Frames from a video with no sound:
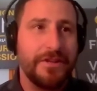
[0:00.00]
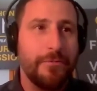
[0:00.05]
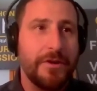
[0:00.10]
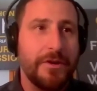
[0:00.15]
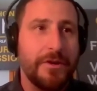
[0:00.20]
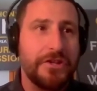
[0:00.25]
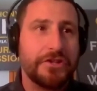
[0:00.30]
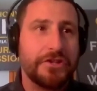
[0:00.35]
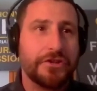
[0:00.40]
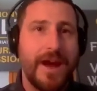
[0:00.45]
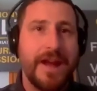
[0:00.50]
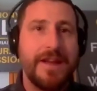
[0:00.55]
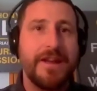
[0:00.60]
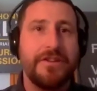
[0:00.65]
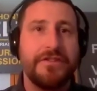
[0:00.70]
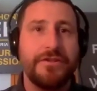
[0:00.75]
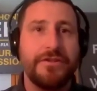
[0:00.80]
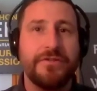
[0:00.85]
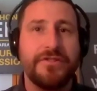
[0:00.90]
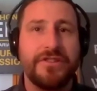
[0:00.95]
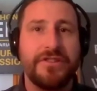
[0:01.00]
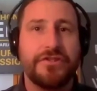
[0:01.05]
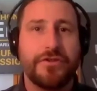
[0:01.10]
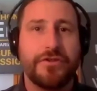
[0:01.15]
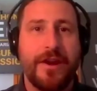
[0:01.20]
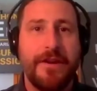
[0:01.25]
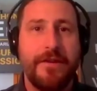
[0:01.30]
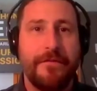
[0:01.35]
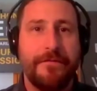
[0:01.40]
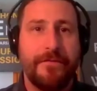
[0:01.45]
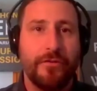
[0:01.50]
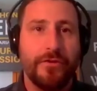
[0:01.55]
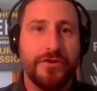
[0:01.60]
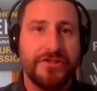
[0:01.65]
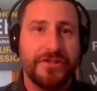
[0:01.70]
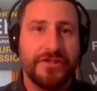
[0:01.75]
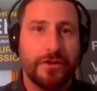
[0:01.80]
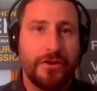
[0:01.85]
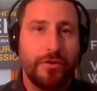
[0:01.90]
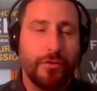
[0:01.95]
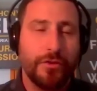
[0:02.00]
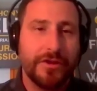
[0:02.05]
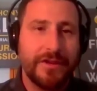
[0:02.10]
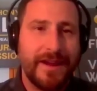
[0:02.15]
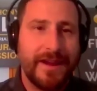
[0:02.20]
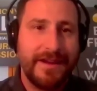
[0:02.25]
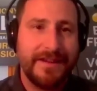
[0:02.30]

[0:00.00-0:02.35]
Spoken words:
And what he's trying to do is he's trying to force a court